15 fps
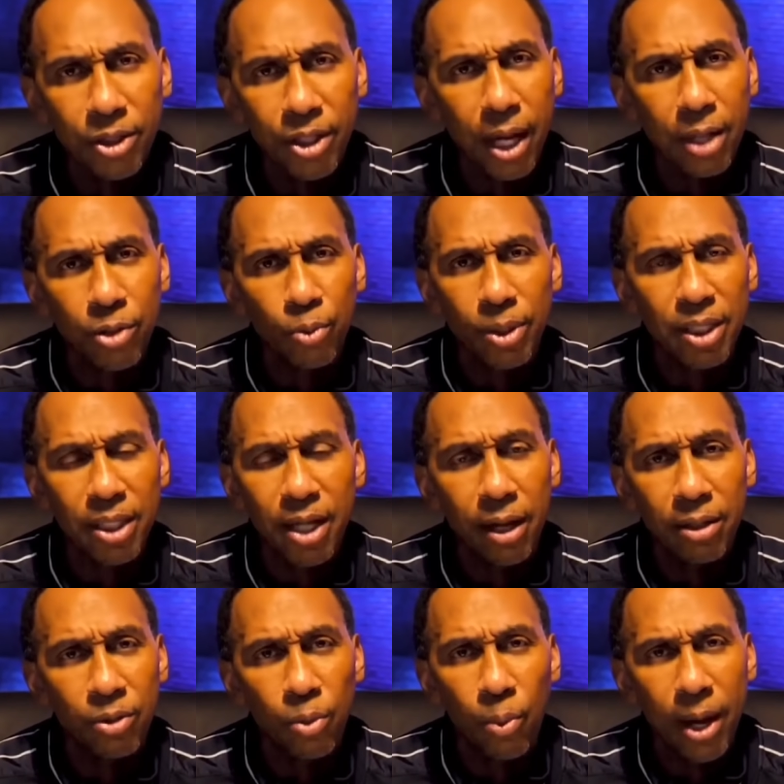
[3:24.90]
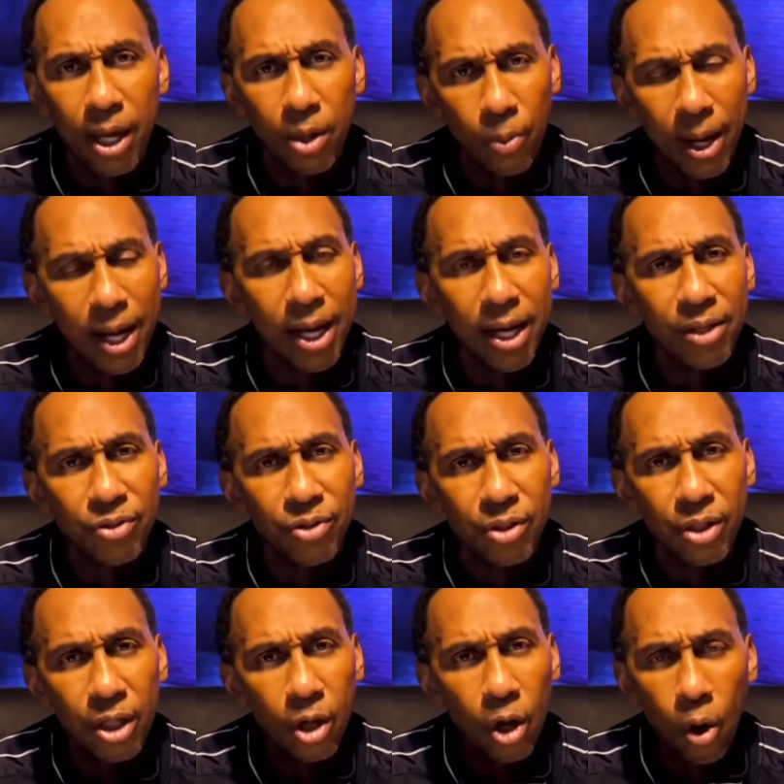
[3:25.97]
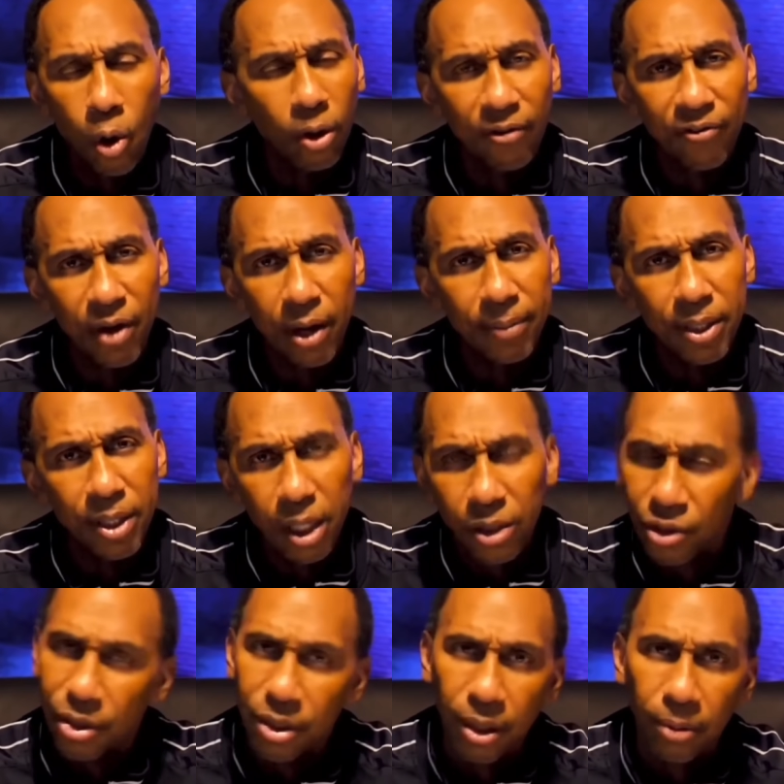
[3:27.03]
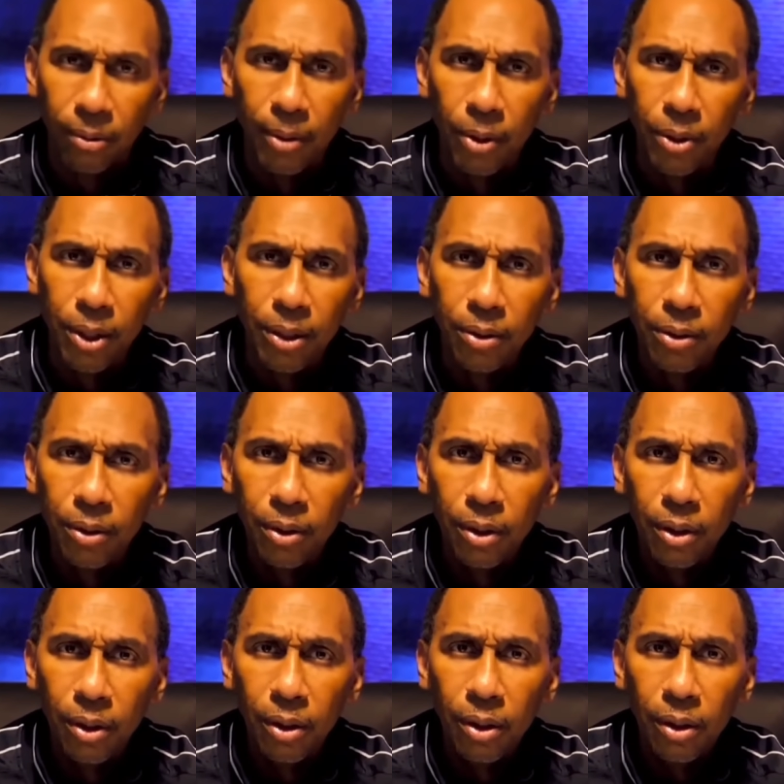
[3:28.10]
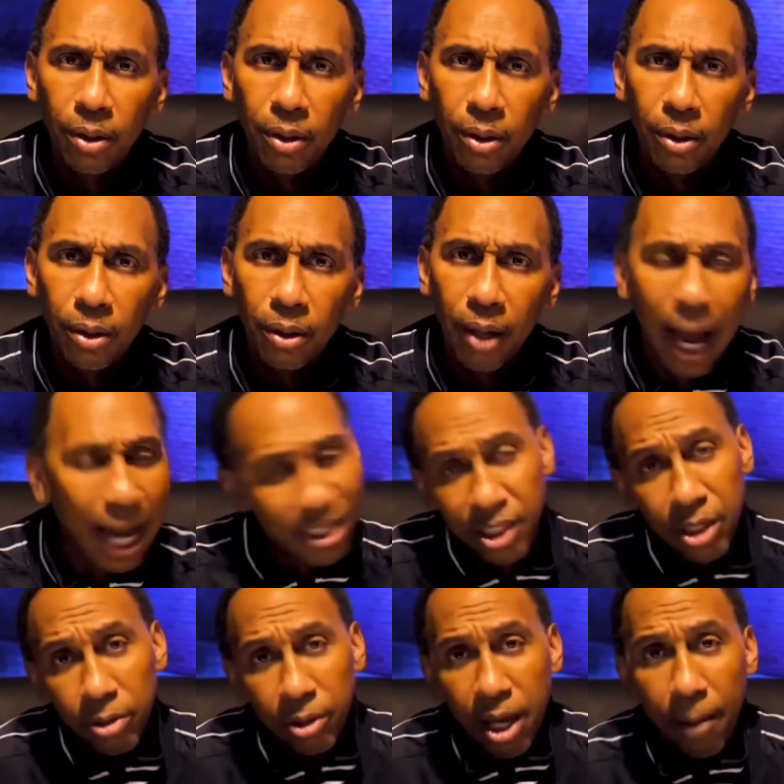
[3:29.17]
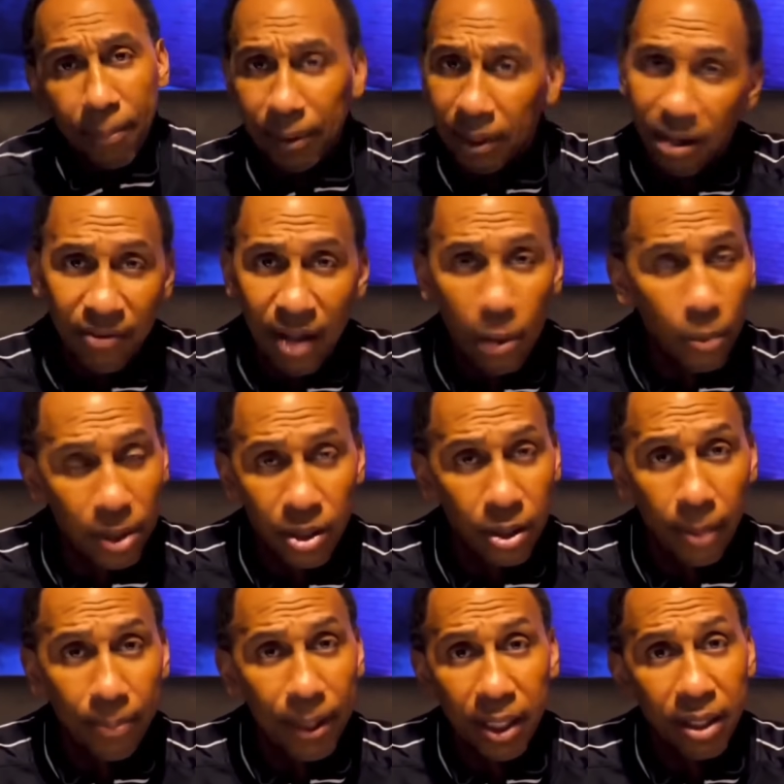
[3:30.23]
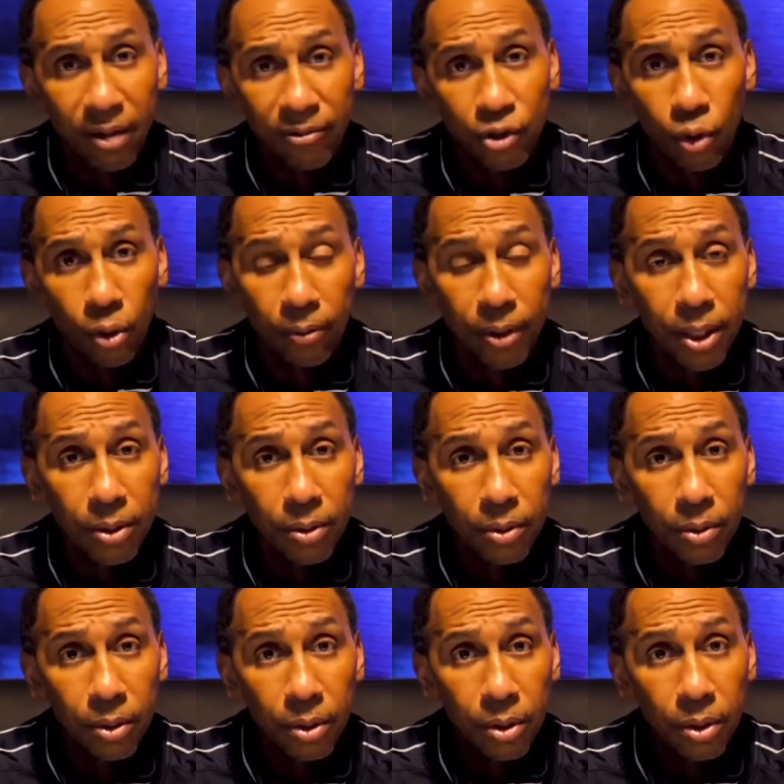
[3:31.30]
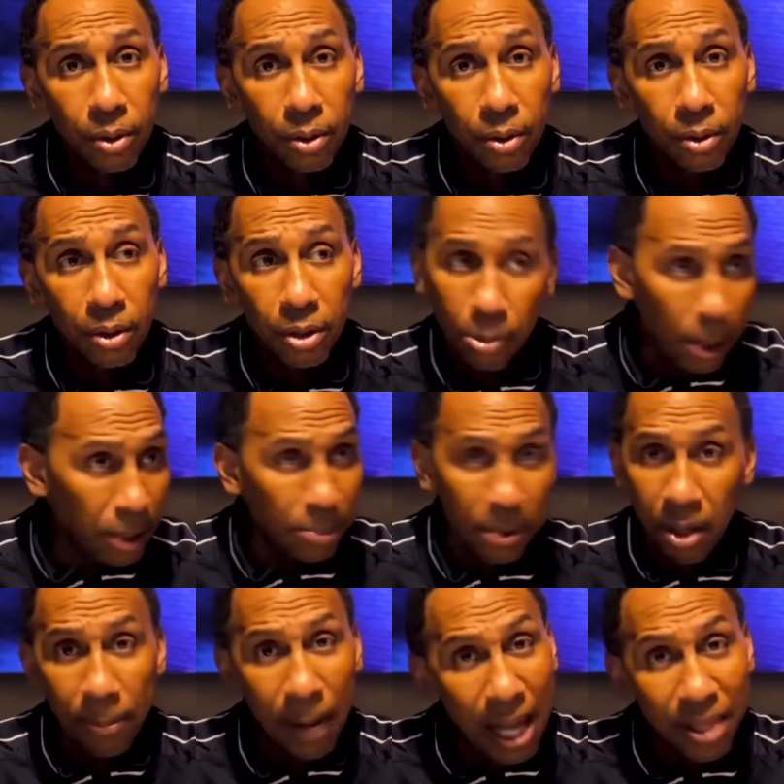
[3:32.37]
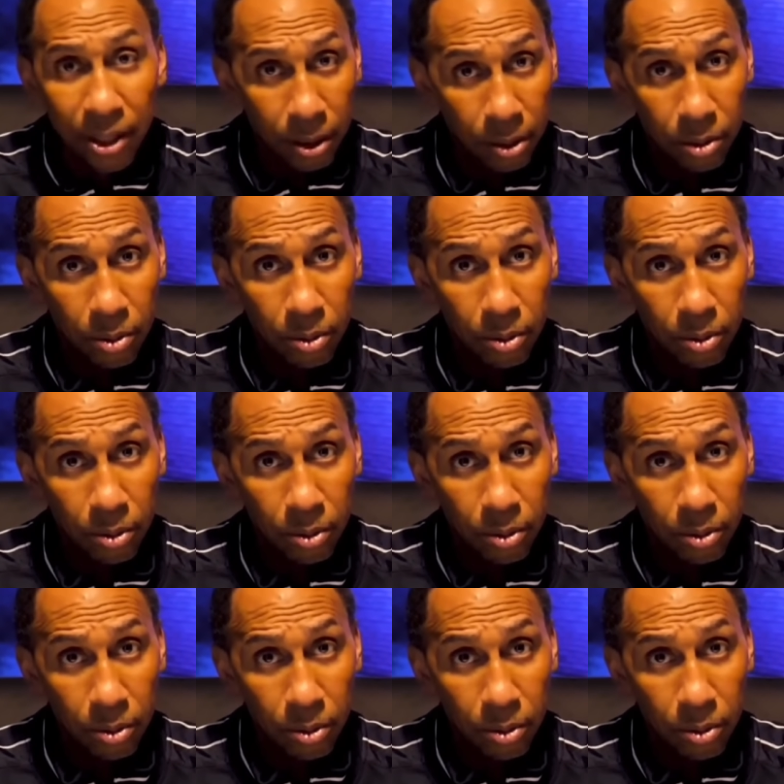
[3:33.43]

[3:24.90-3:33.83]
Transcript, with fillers: James wasn't at Dwayne Wade's Hall of Fame induction ceremony? I still can't believe that wasn't a big enough story. Supposed to be your brother.